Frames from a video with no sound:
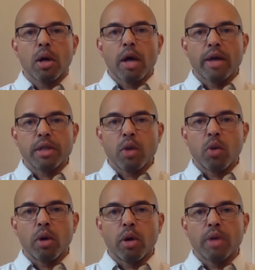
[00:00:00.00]
as they
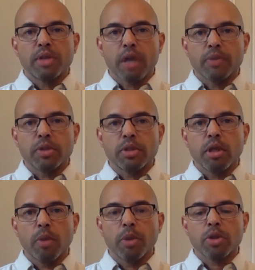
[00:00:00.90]
were attempting to
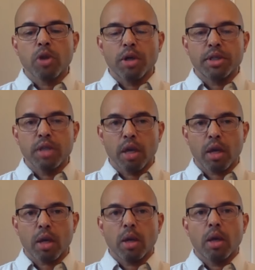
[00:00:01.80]
keep us all
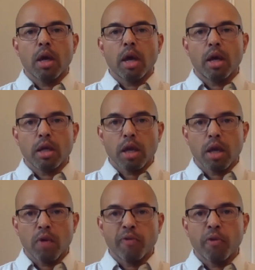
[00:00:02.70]
sick and
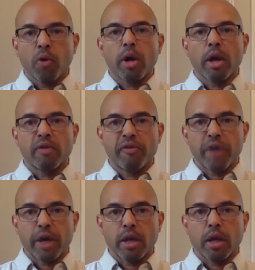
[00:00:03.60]
cared for and
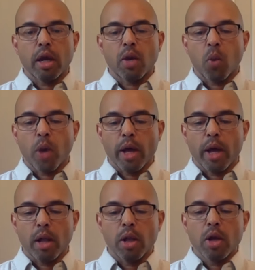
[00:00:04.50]
fed and
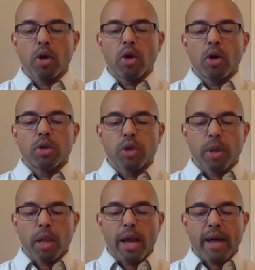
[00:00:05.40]
well during
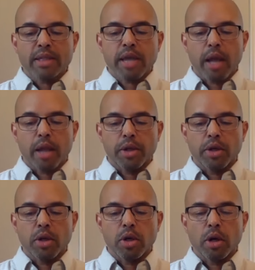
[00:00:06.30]
the last calendar
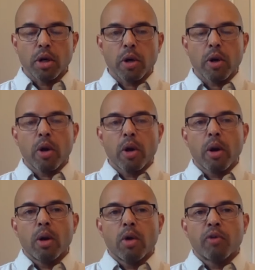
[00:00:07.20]
year.
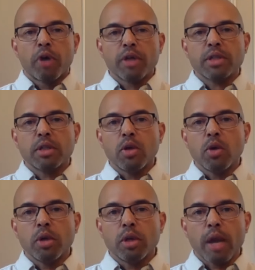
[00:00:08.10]
For us in the
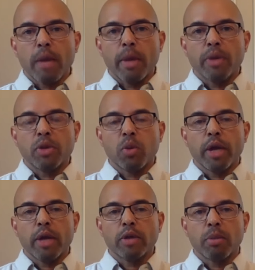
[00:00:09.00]
union, that meant that we
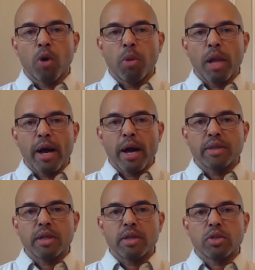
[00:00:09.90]
had to
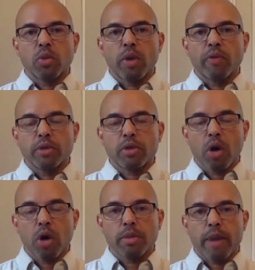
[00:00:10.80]
mobilize, as the Reverend
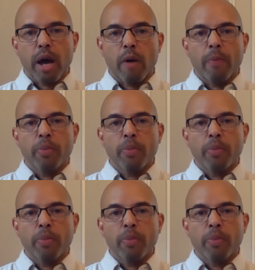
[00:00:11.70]
talked about,